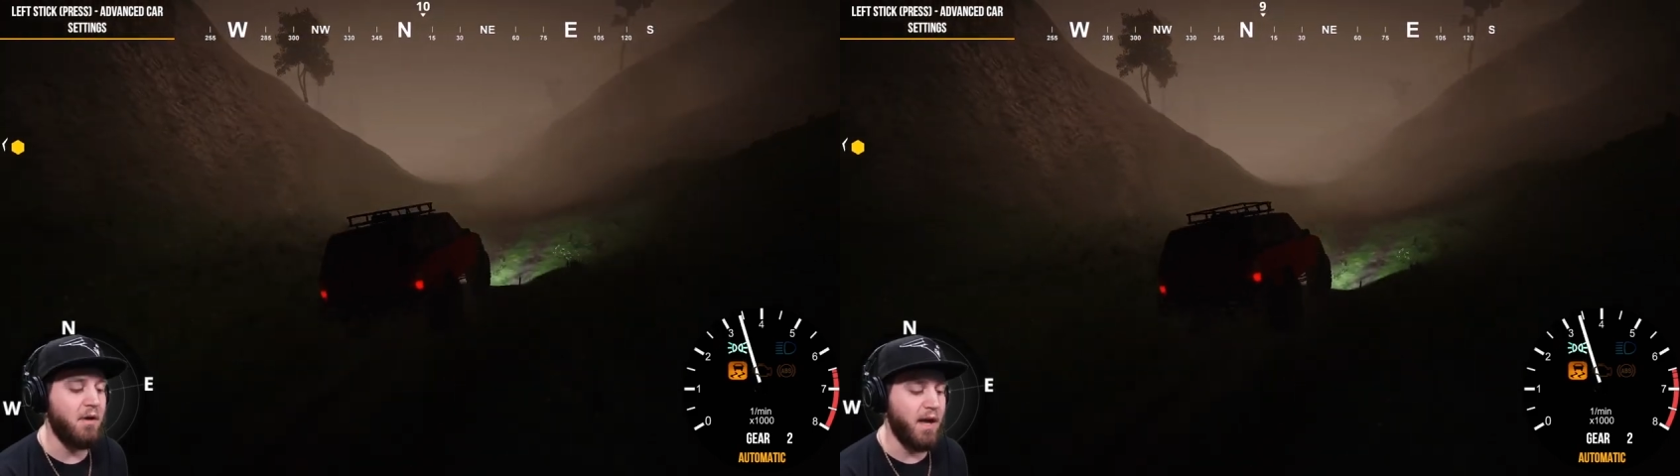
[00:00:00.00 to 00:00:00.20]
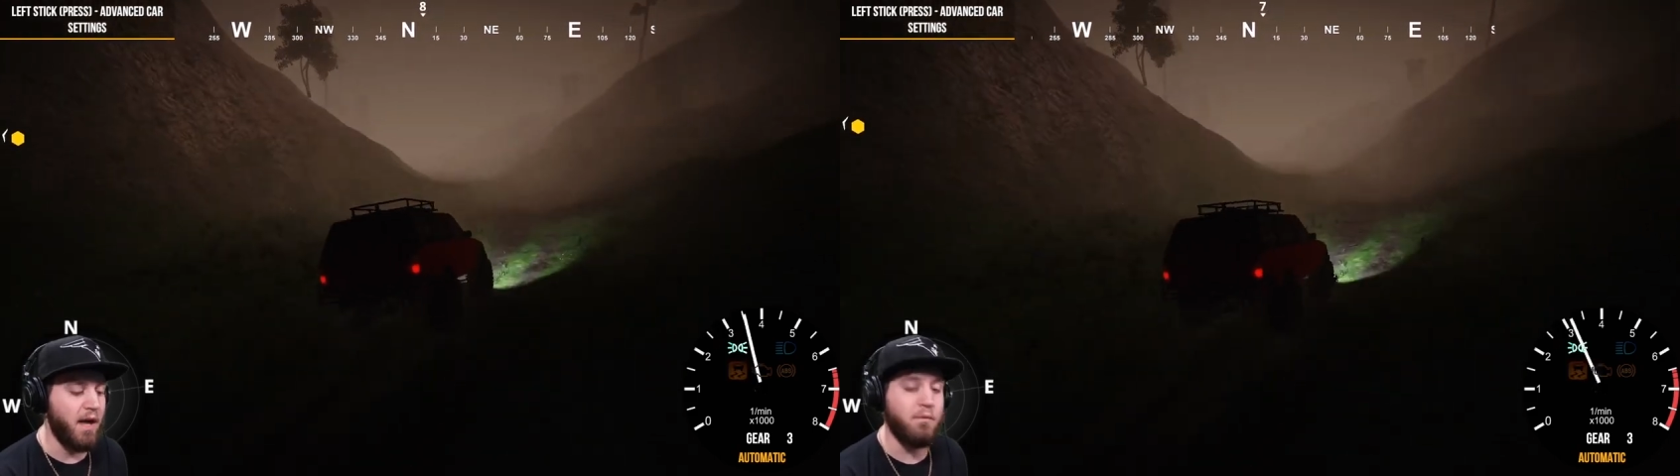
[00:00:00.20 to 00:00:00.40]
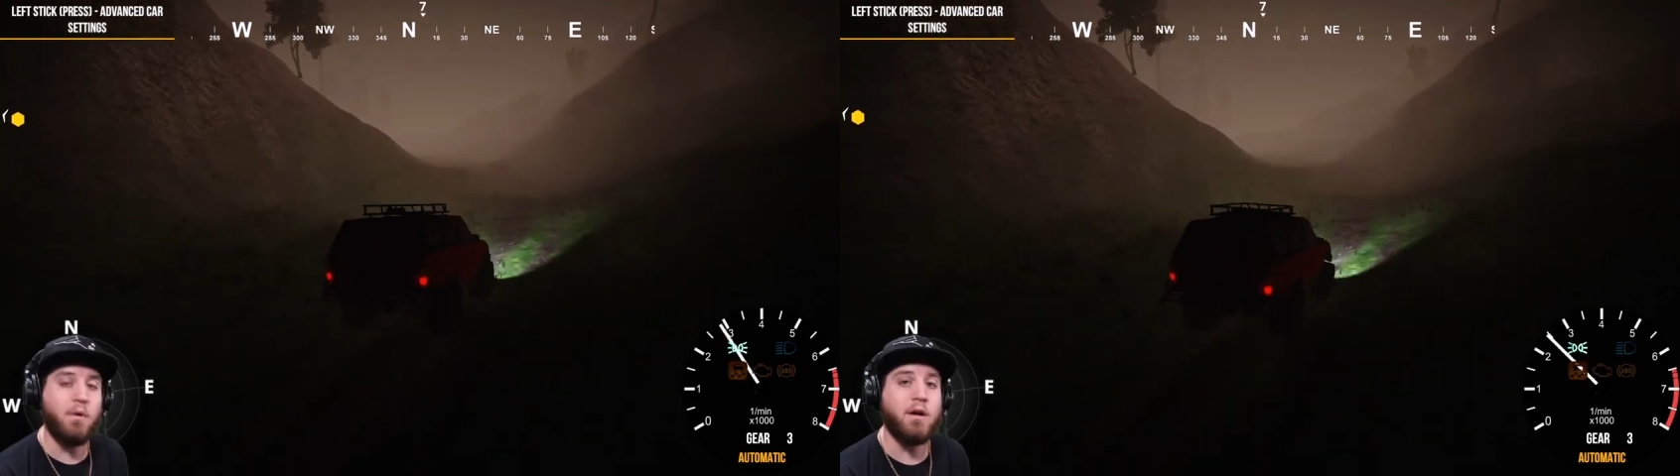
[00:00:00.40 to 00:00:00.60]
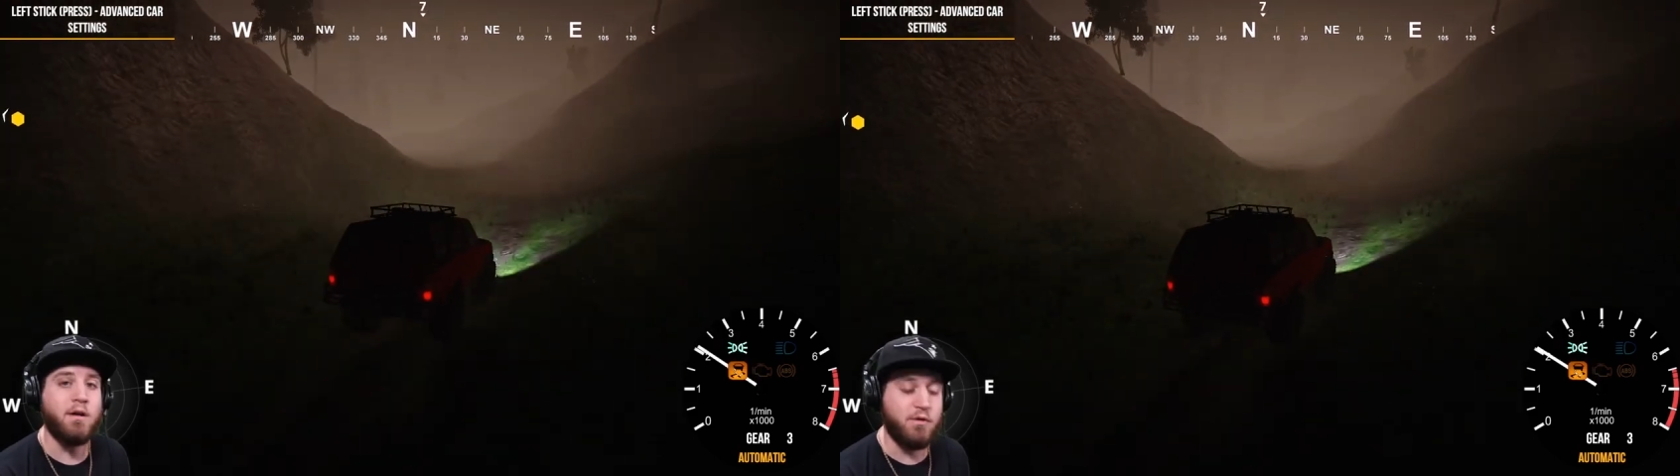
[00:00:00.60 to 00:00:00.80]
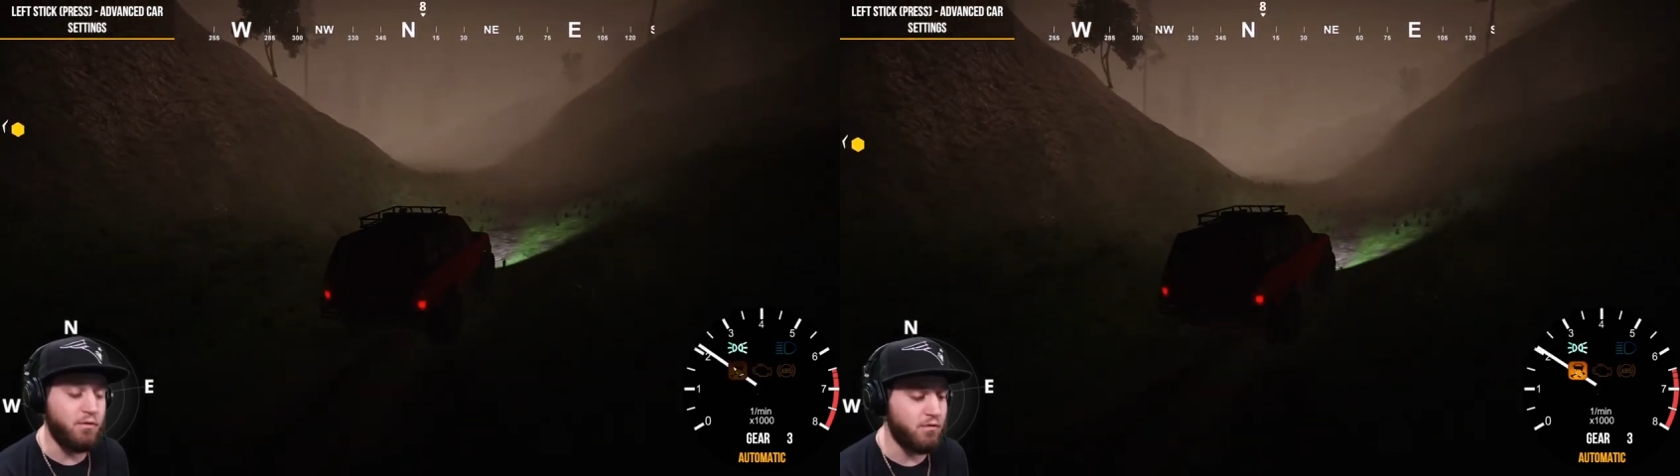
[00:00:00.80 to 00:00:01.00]
Okay, word.
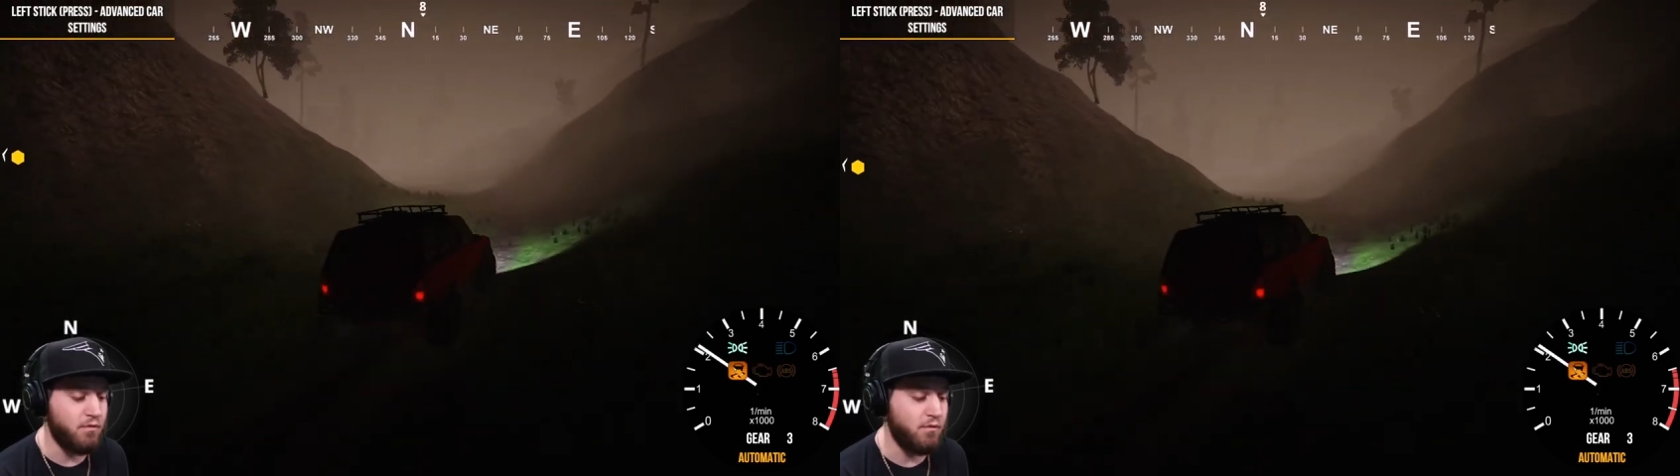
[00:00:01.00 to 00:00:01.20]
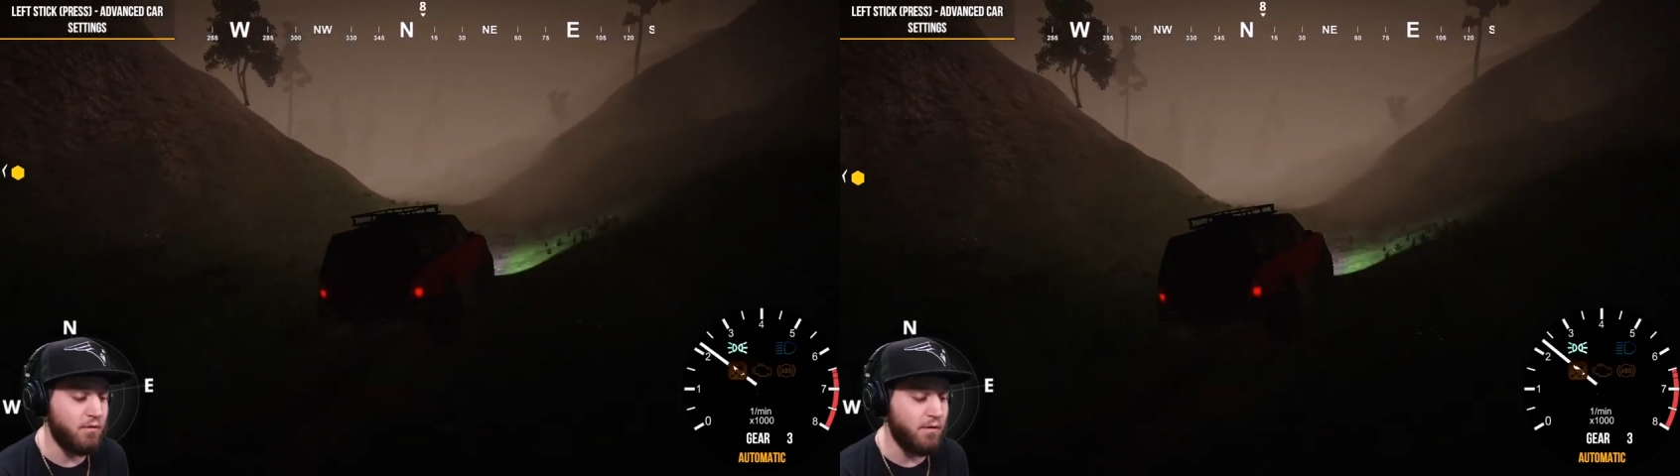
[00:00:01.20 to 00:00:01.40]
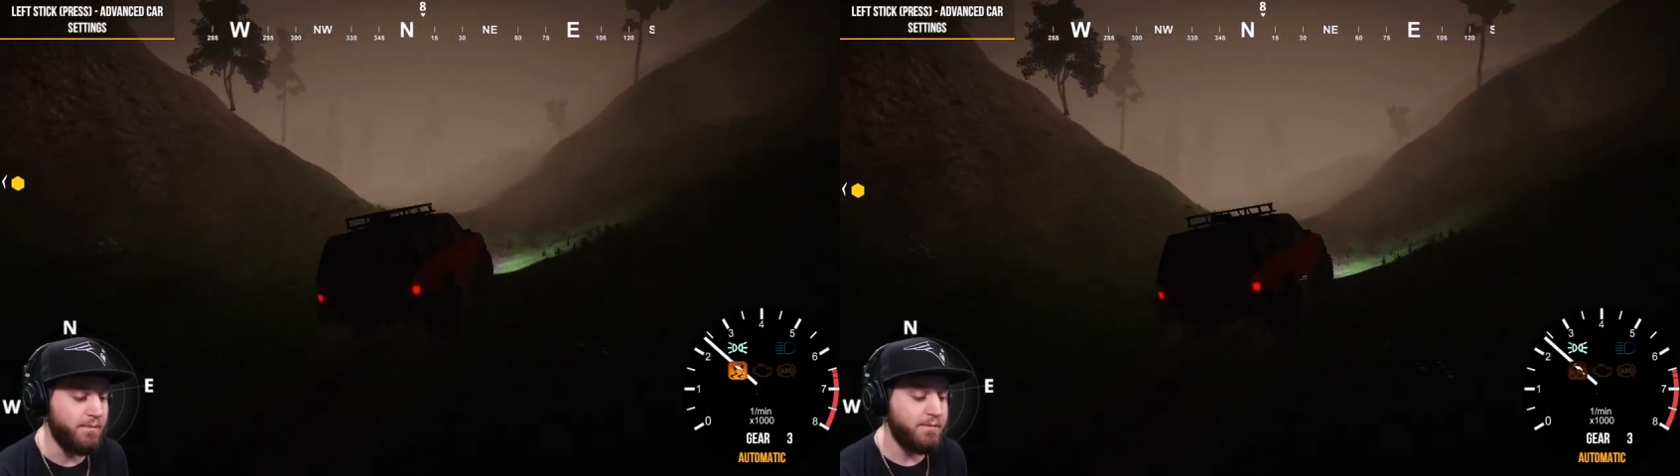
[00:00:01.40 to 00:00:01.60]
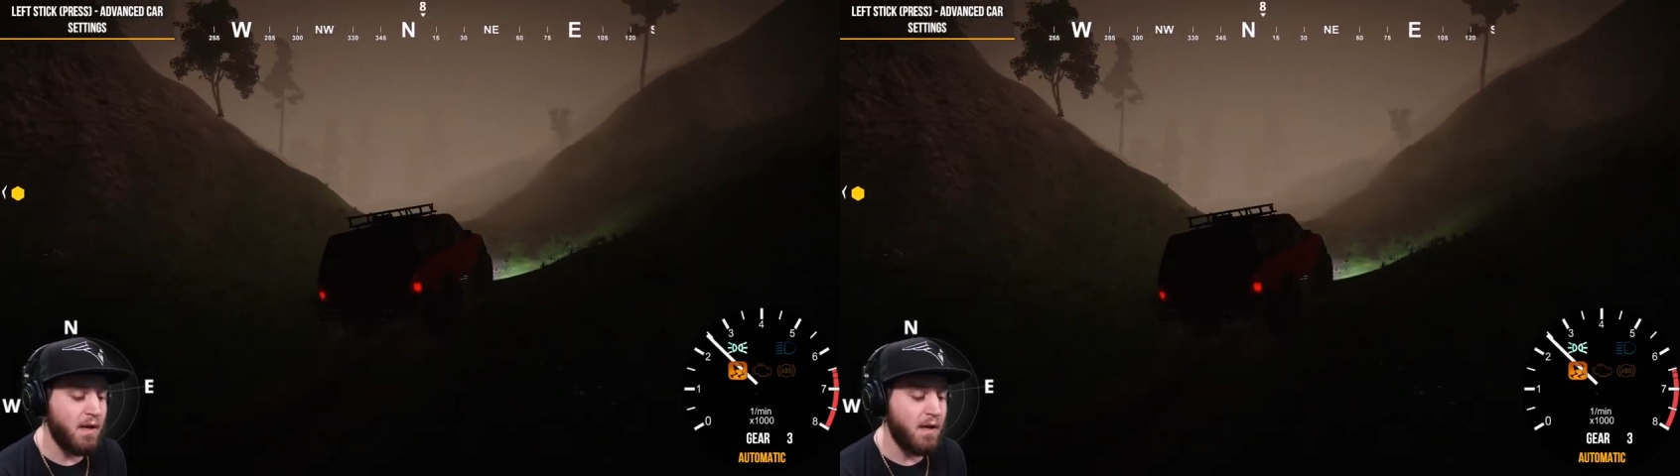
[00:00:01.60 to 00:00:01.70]
Cool, cool, cool.